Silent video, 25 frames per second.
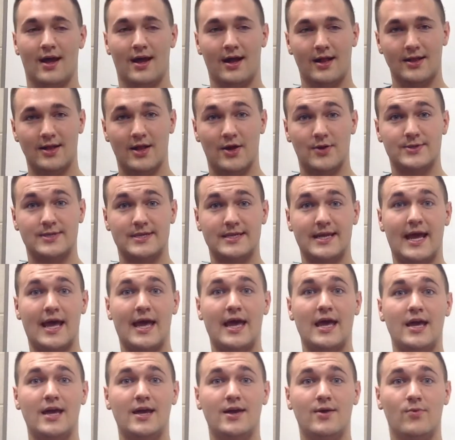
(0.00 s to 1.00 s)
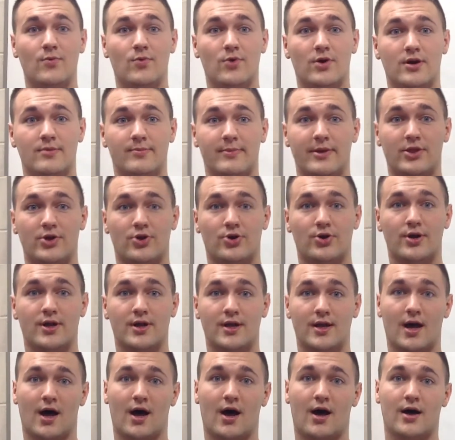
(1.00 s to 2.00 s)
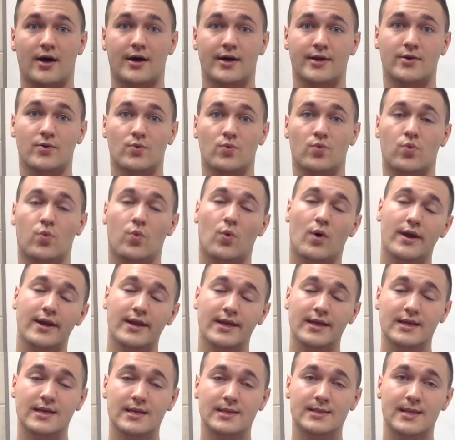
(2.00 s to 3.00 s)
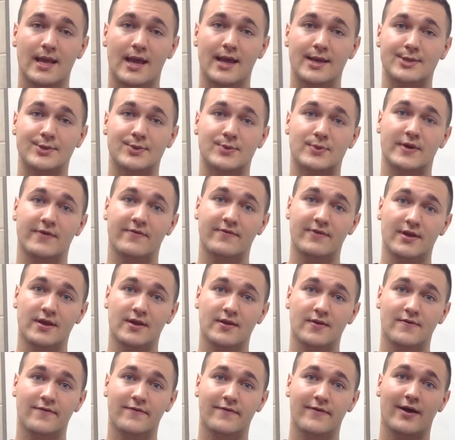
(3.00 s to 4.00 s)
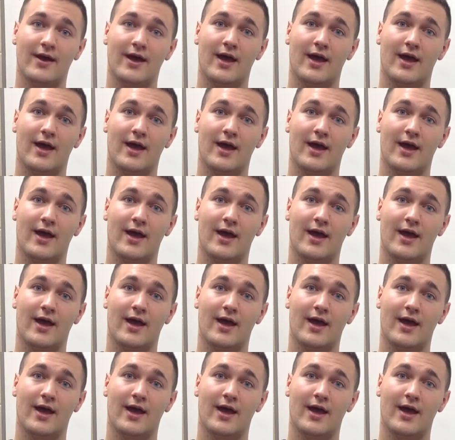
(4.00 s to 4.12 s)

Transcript: Hello, today we're going to be learning on what is a derivative